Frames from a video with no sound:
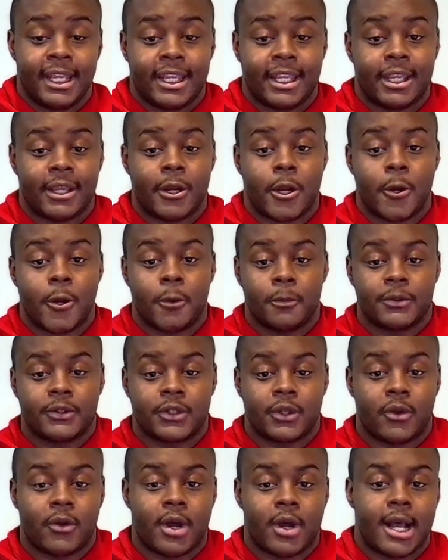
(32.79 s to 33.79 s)
you know?"
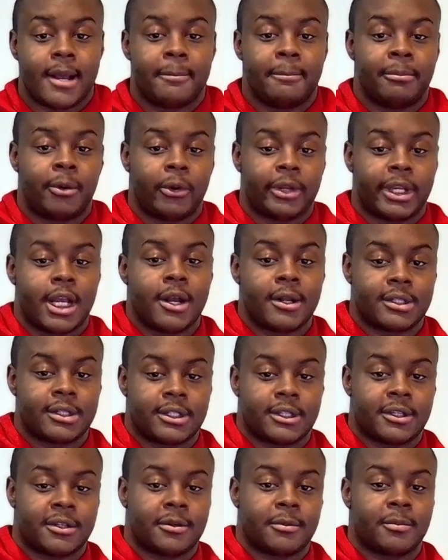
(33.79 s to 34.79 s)
So I broke down
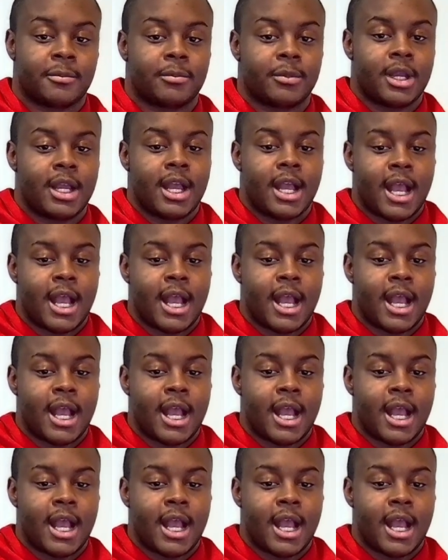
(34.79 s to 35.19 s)
to him